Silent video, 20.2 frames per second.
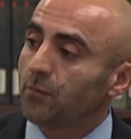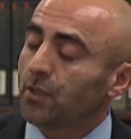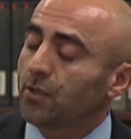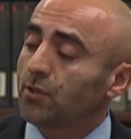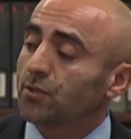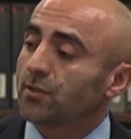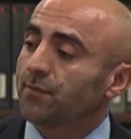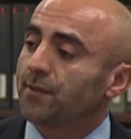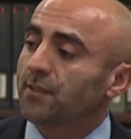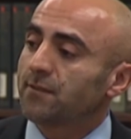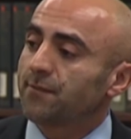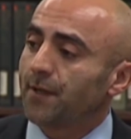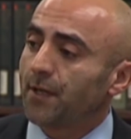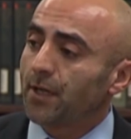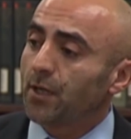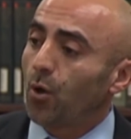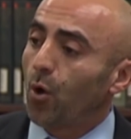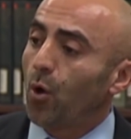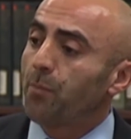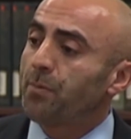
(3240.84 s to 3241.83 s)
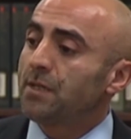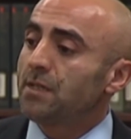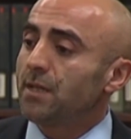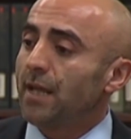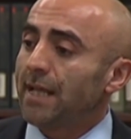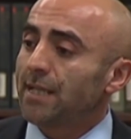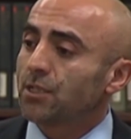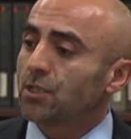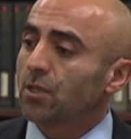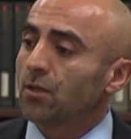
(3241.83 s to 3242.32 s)
because of this very open
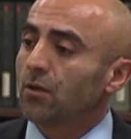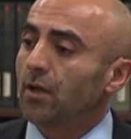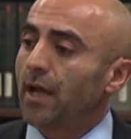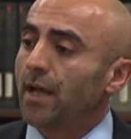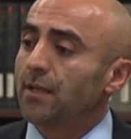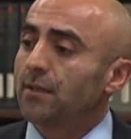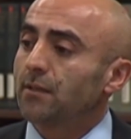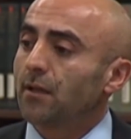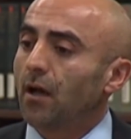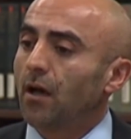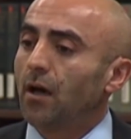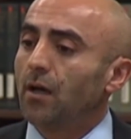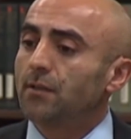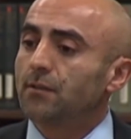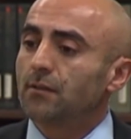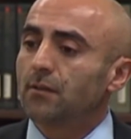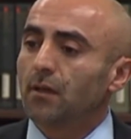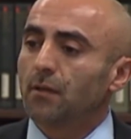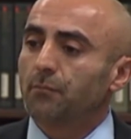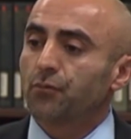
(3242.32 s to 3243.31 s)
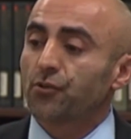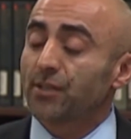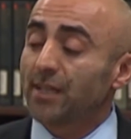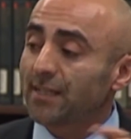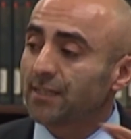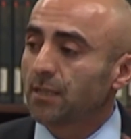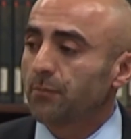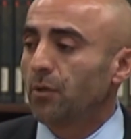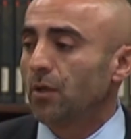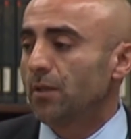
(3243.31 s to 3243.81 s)
nature and
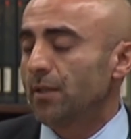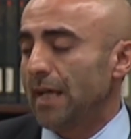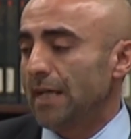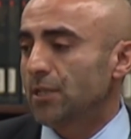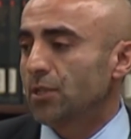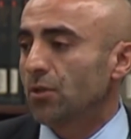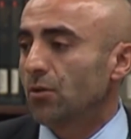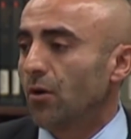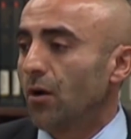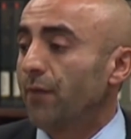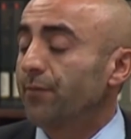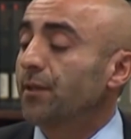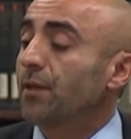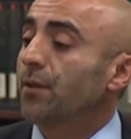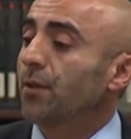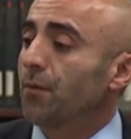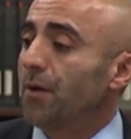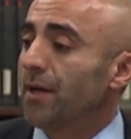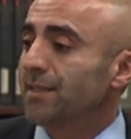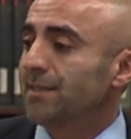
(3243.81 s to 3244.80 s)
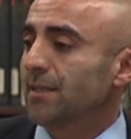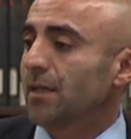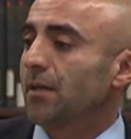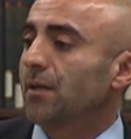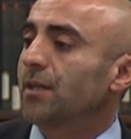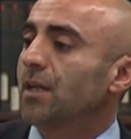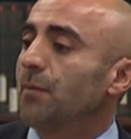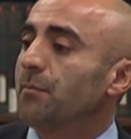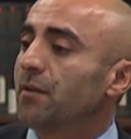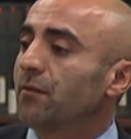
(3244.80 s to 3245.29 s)
unpredictable nature of the threats that
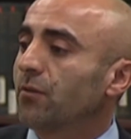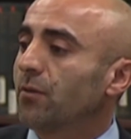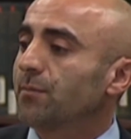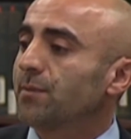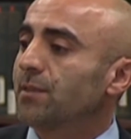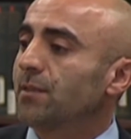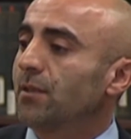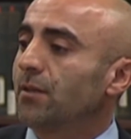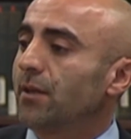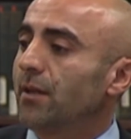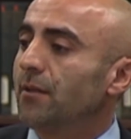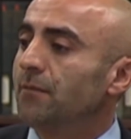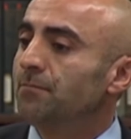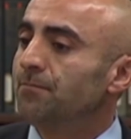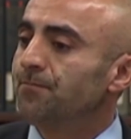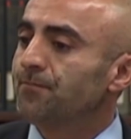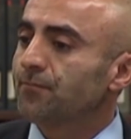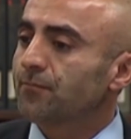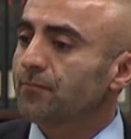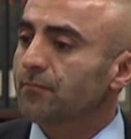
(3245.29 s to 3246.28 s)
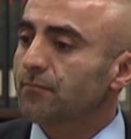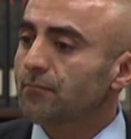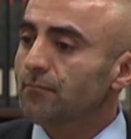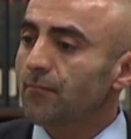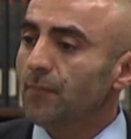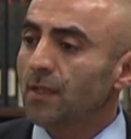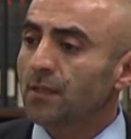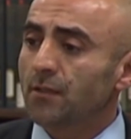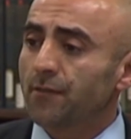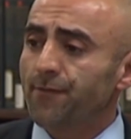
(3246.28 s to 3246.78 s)
are coming from Syria.
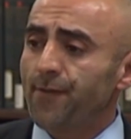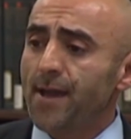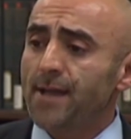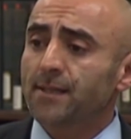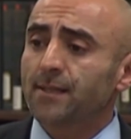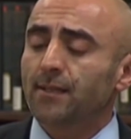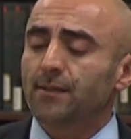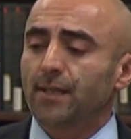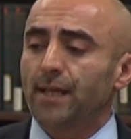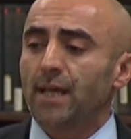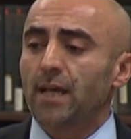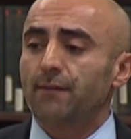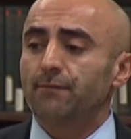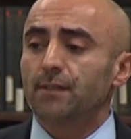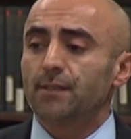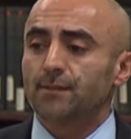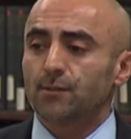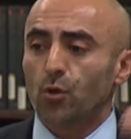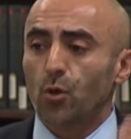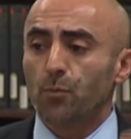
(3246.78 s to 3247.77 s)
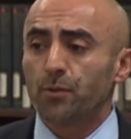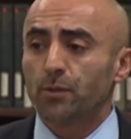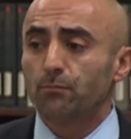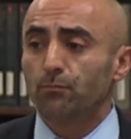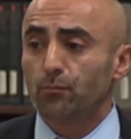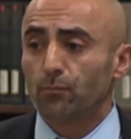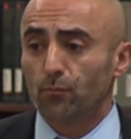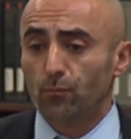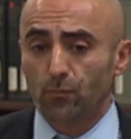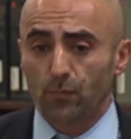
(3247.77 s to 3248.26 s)
The fact that they have this
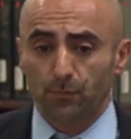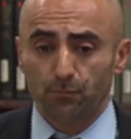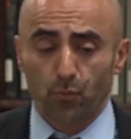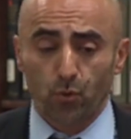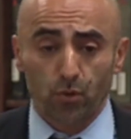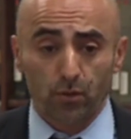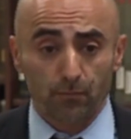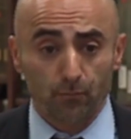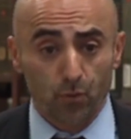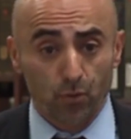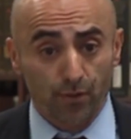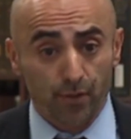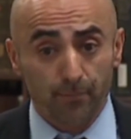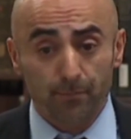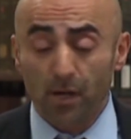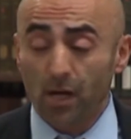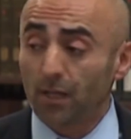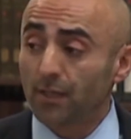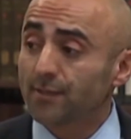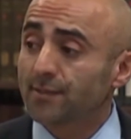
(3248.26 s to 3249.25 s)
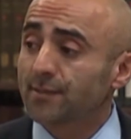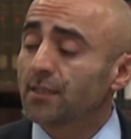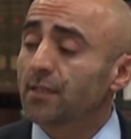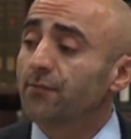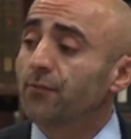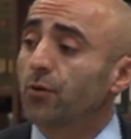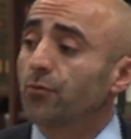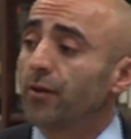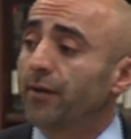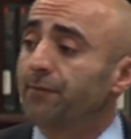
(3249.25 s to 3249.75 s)
open border
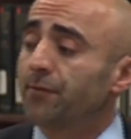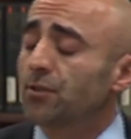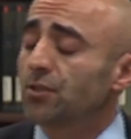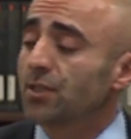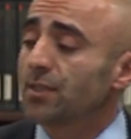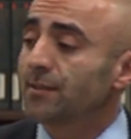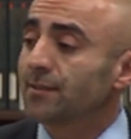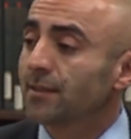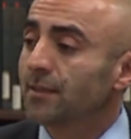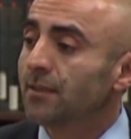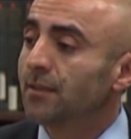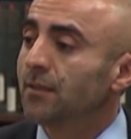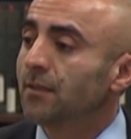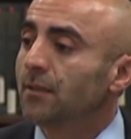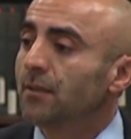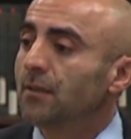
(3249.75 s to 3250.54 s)
policy for refugees,